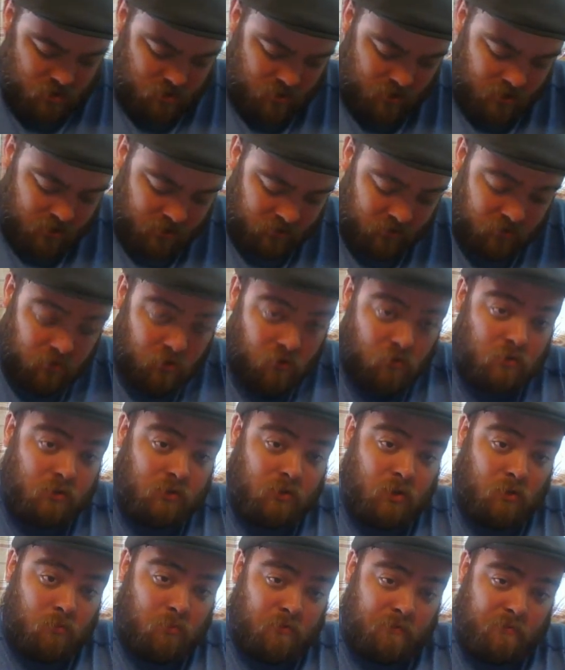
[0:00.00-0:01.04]
Let's go a
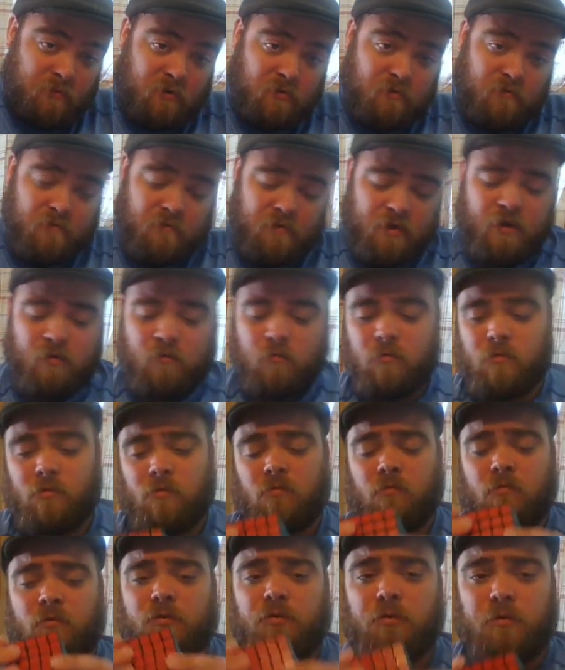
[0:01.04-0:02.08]
step above that one
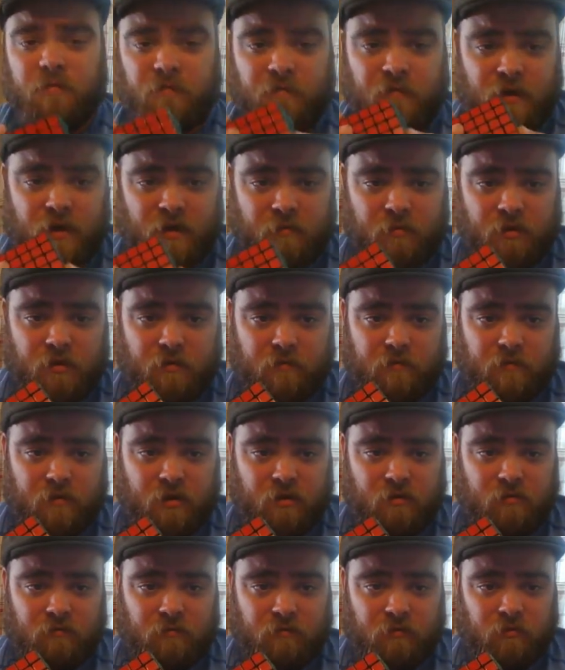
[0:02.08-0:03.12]
to a
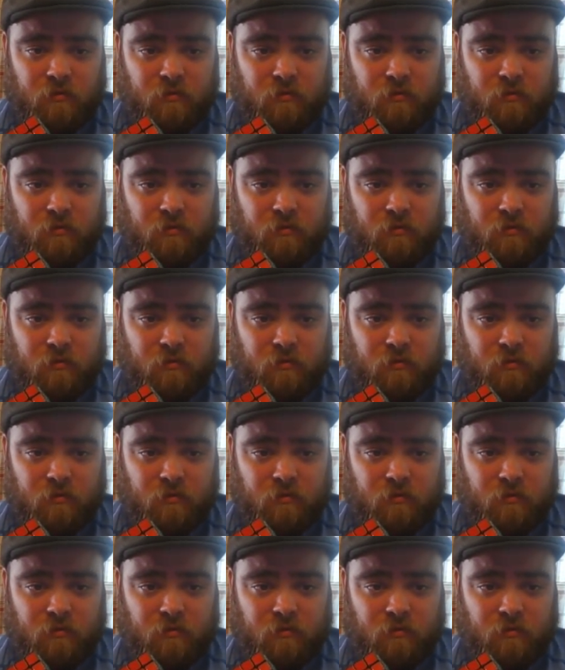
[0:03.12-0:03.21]
5x5.